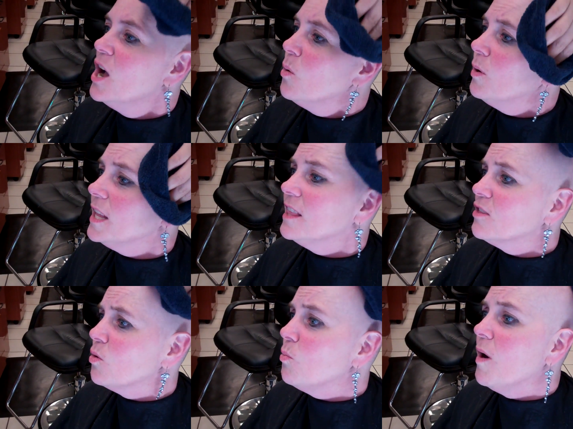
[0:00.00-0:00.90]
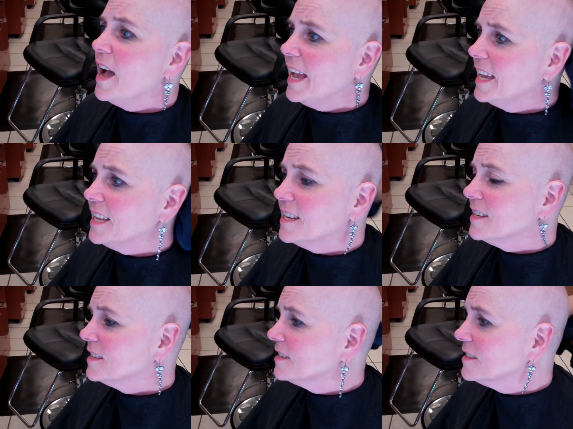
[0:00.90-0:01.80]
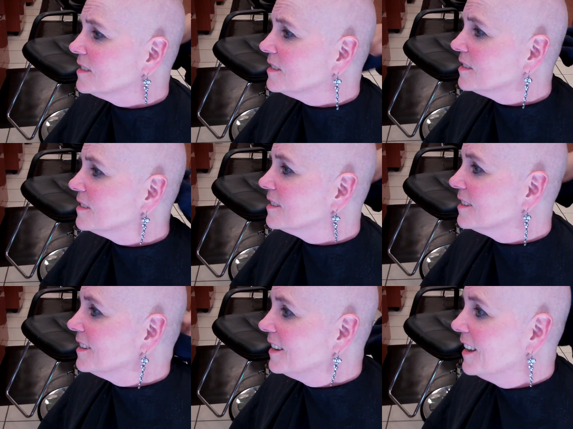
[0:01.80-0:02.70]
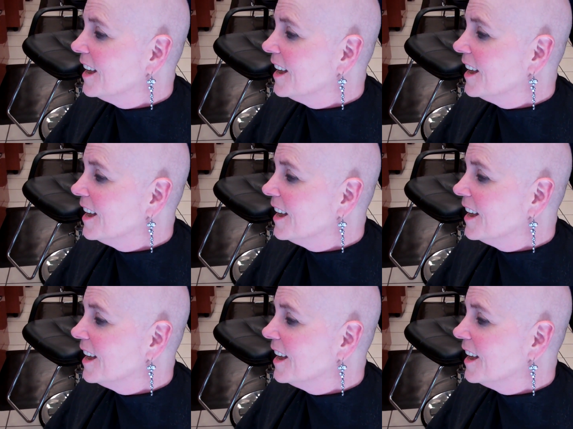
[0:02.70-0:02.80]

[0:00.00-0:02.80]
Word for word: well, it's so white. well, yeah,